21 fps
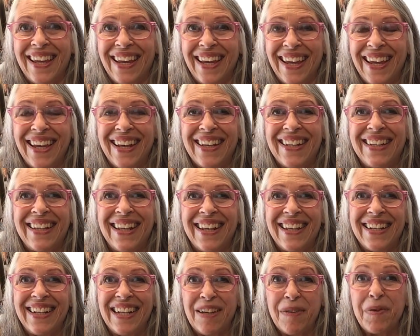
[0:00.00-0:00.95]
And
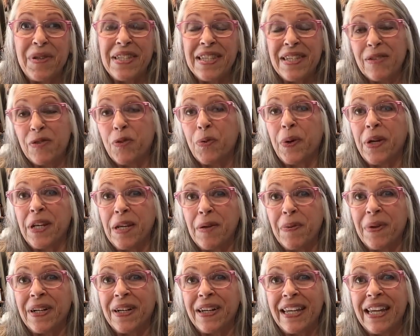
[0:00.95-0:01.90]
then I was 20
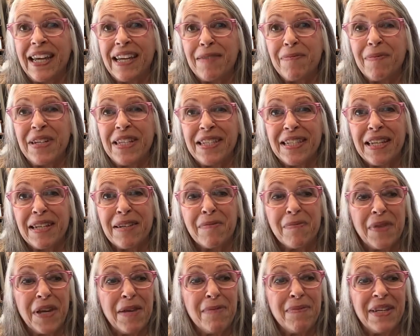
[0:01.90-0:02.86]
when I had my second
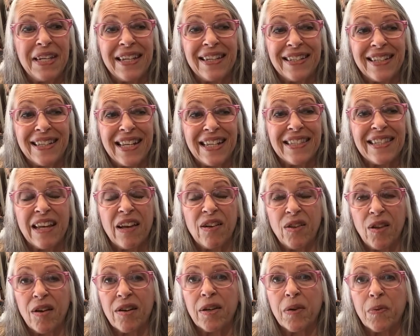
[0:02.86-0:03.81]
baby, and that's how
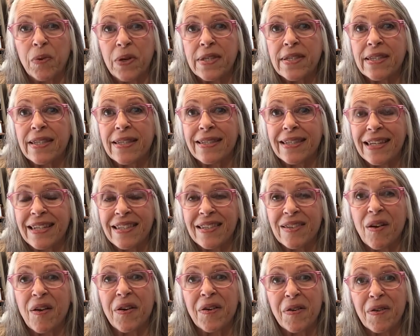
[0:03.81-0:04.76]
long it was since I
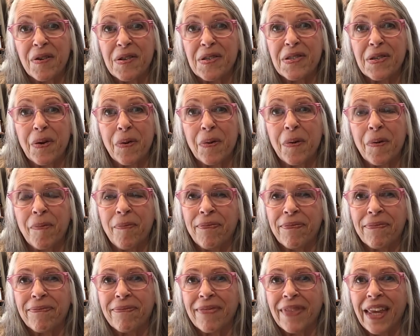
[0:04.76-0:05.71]
saw her. So
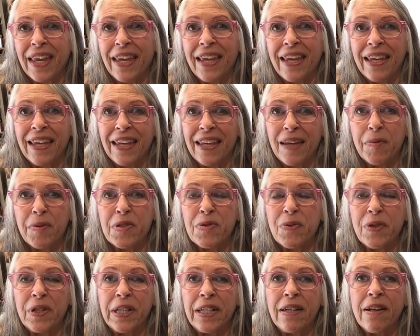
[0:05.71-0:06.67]
it was
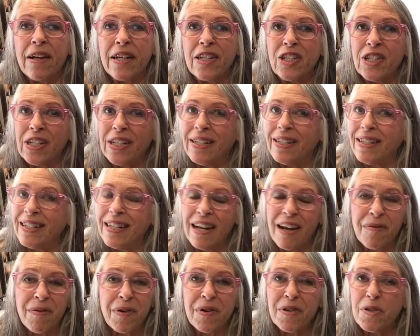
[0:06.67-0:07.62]
really nice. She
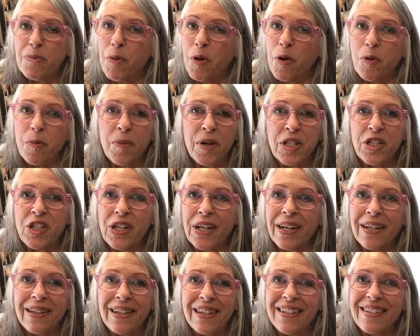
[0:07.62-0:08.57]
never spoke much
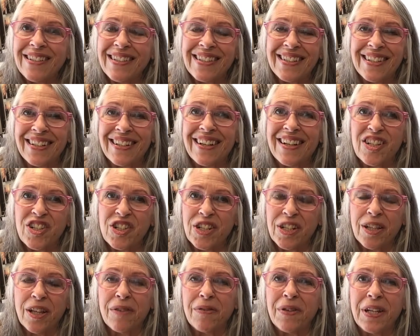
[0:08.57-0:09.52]
English because she
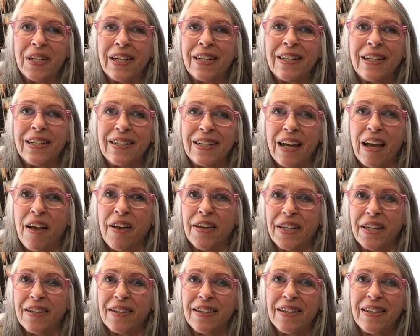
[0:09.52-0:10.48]
lived in an
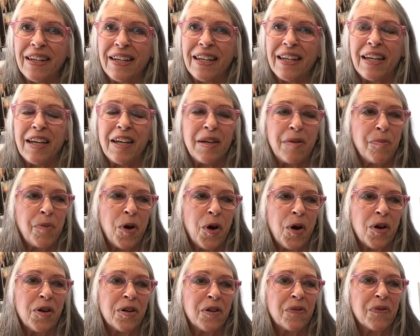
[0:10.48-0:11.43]
Italian
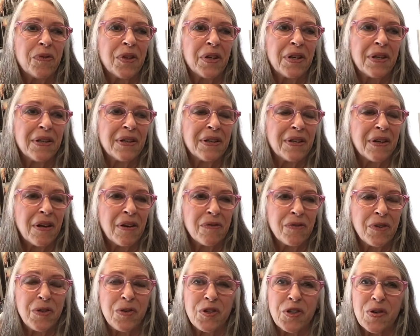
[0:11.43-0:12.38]
part of
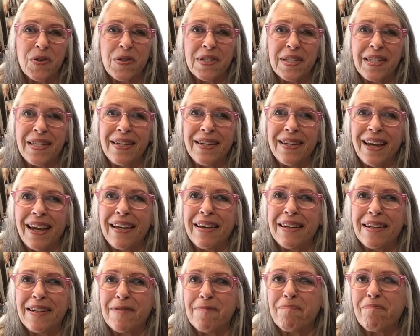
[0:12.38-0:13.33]
New Jersey,
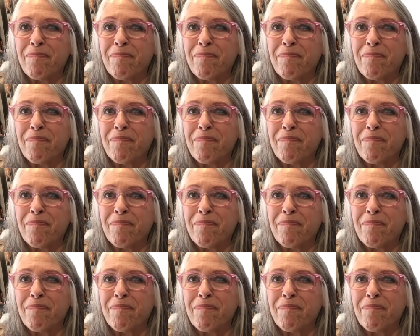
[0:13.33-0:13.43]
and